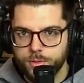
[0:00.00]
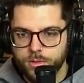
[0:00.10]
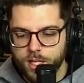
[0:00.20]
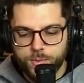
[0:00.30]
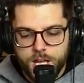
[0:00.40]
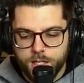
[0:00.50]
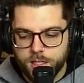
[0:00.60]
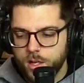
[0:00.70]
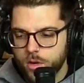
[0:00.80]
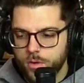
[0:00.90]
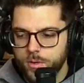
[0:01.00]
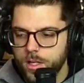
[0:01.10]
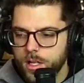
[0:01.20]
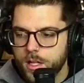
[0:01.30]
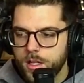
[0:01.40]
Like we had to go
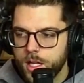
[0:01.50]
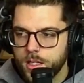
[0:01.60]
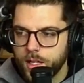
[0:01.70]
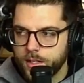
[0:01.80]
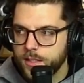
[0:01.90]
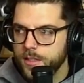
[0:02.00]
and like